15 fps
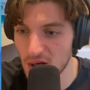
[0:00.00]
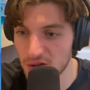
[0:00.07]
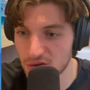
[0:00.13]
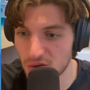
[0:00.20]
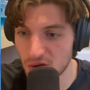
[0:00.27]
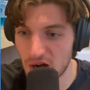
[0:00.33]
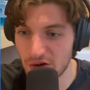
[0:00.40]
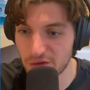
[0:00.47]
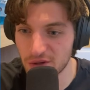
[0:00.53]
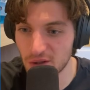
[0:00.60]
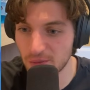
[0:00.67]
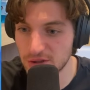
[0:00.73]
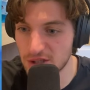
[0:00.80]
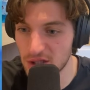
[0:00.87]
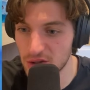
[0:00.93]
So every
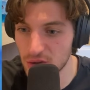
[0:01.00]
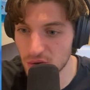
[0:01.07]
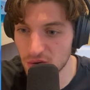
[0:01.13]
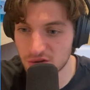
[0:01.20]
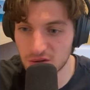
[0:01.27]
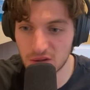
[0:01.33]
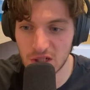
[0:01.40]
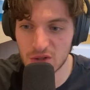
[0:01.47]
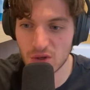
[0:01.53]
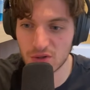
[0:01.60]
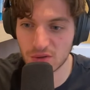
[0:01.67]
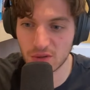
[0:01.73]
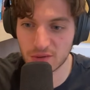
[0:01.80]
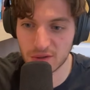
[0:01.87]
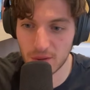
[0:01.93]
template I use, the
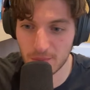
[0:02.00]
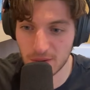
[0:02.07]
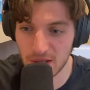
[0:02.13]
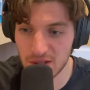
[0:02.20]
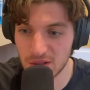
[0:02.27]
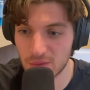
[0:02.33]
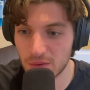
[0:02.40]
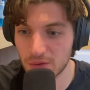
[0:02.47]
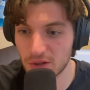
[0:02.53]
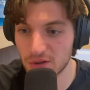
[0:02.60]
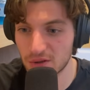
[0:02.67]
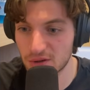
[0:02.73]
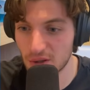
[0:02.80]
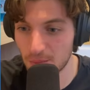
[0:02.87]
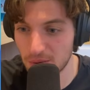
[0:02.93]
literature note template, the permanent
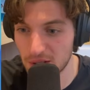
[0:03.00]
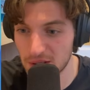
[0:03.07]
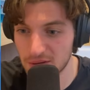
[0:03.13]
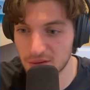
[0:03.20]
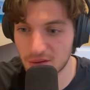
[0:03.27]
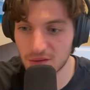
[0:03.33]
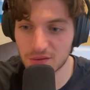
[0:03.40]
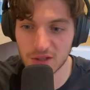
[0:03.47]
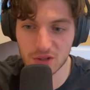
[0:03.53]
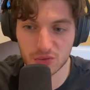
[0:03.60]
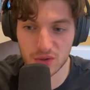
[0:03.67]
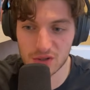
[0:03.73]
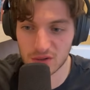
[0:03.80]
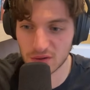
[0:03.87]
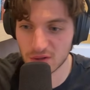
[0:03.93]
note template, the content
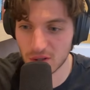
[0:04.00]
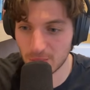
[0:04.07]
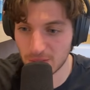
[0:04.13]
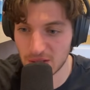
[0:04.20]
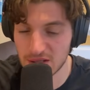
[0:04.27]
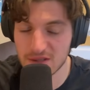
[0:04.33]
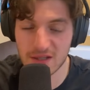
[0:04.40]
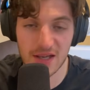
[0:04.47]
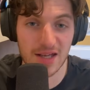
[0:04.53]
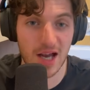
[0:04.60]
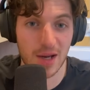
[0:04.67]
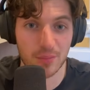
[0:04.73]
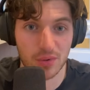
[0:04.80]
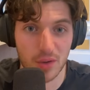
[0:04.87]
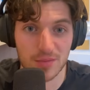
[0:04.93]
creation templates,
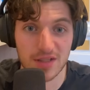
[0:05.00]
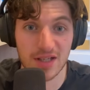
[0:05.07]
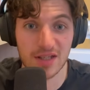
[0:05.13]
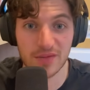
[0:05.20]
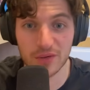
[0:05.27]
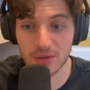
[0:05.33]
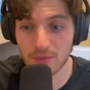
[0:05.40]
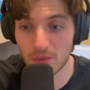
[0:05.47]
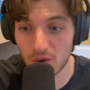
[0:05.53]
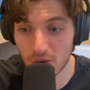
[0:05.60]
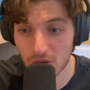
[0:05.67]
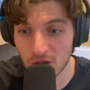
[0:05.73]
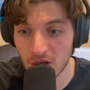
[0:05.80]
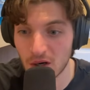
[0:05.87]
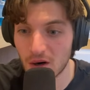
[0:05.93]
AI prompts, and even
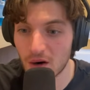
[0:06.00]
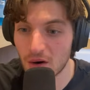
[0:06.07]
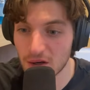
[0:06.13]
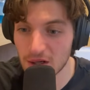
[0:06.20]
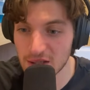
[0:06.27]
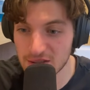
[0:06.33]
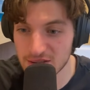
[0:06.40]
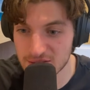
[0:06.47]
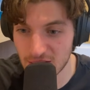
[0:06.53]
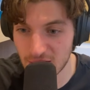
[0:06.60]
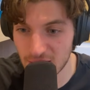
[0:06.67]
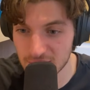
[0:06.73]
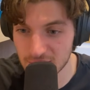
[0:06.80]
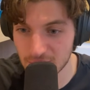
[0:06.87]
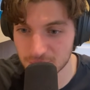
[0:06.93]
more are
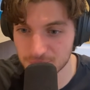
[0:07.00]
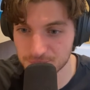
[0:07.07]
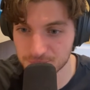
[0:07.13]
inside.